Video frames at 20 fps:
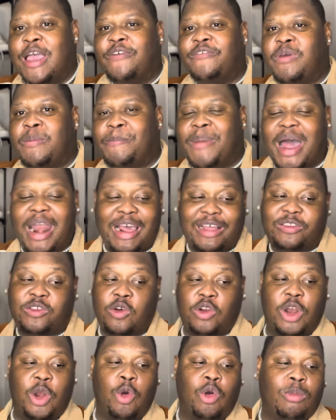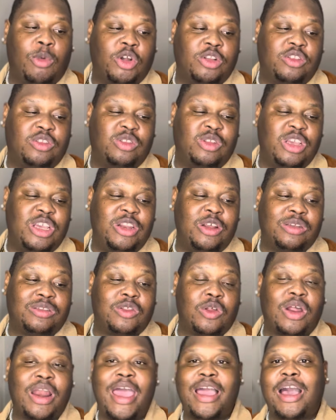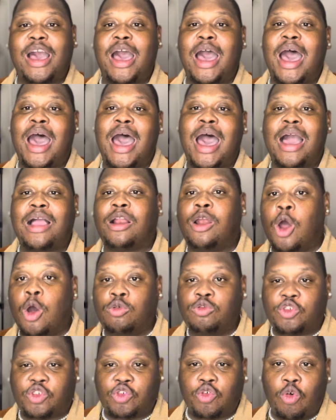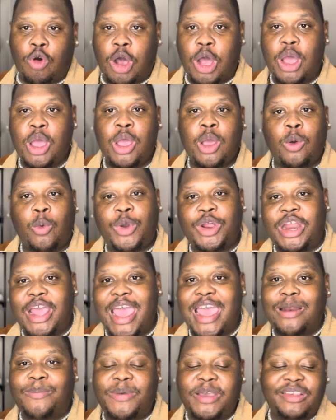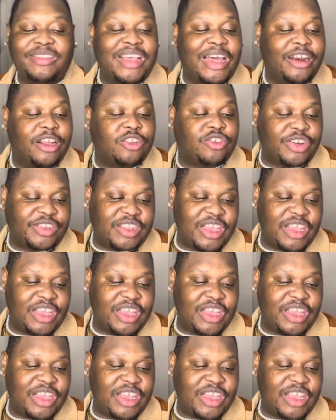to balance out the look, but it does look like a, a, a, clown show with the headpiece and the dress.